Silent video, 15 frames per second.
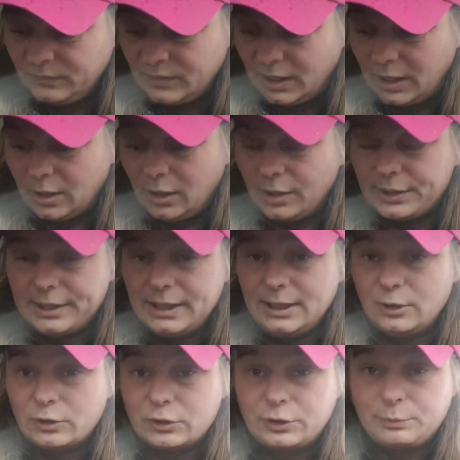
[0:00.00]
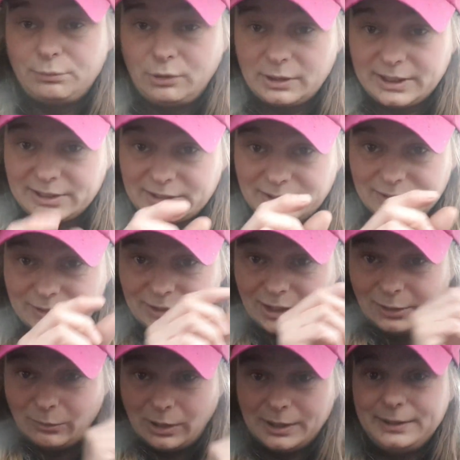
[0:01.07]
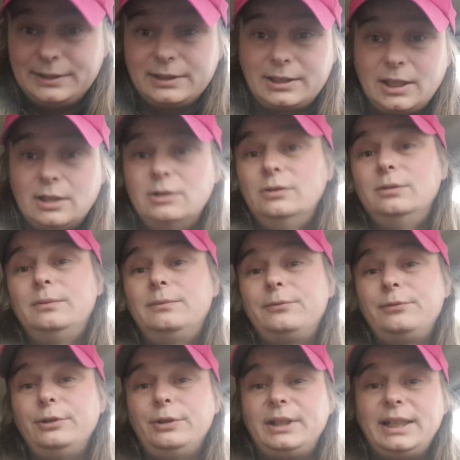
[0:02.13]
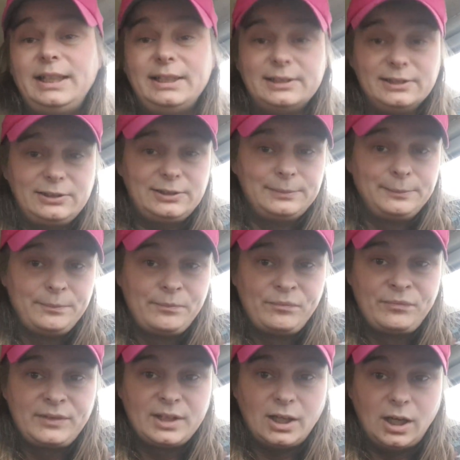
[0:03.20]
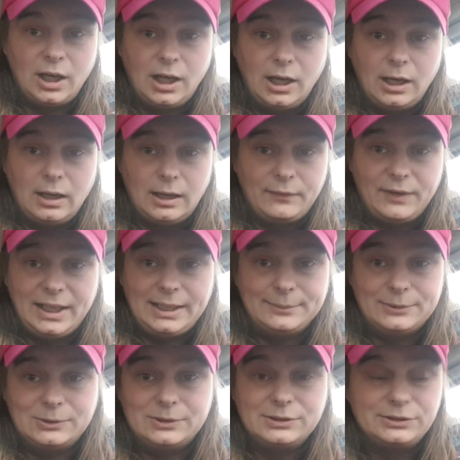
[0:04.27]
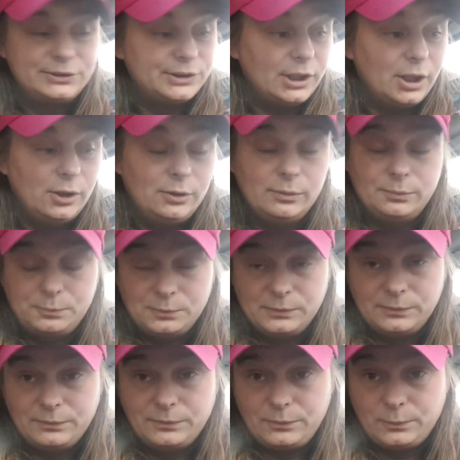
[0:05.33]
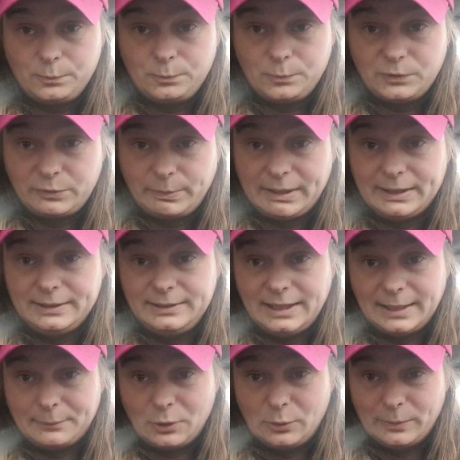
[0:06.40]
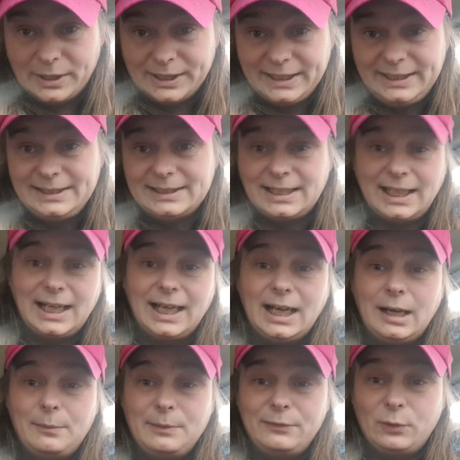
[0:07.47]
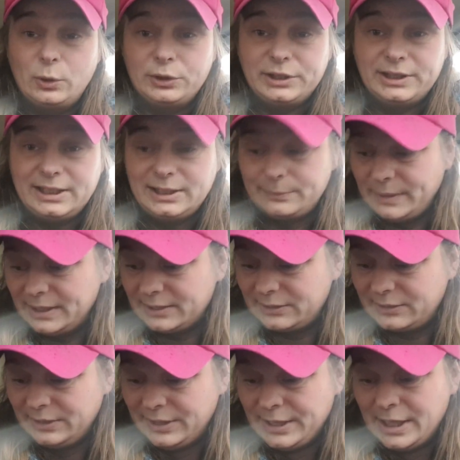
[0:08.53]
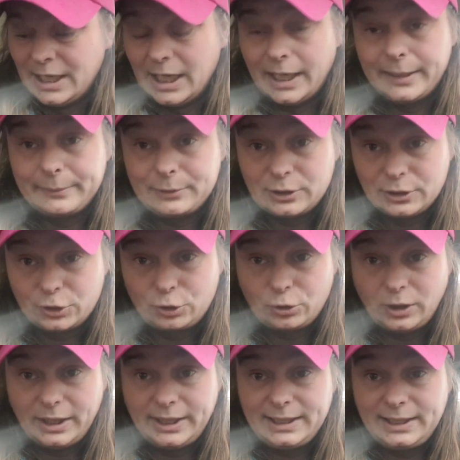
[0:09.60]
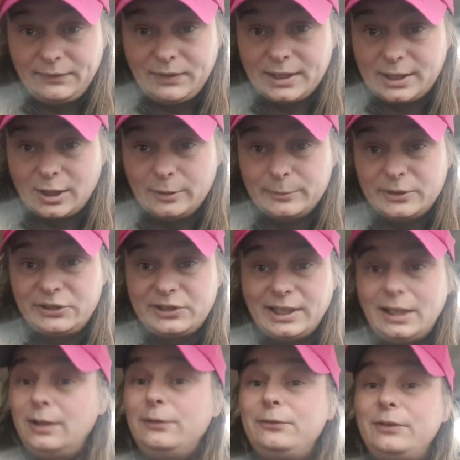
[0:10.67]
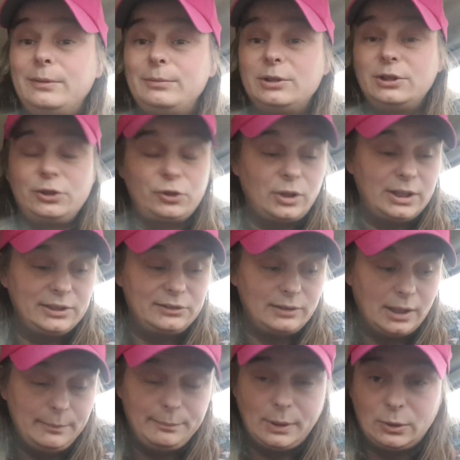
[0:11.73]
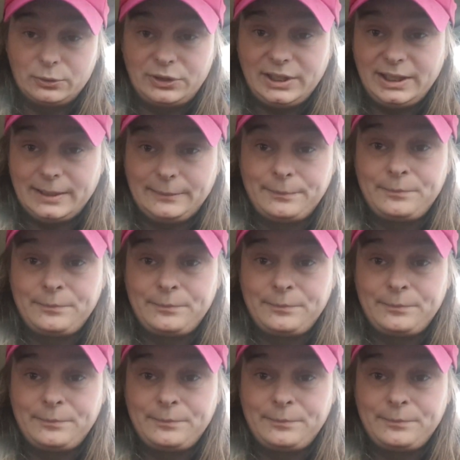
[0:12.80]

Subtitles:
lot of the little sprockets and so on that go through the gears are available. So we've spent yet more money and we've ordered these bits, and I'm going to try and give it a go myself. I'm going to try and unbolt it,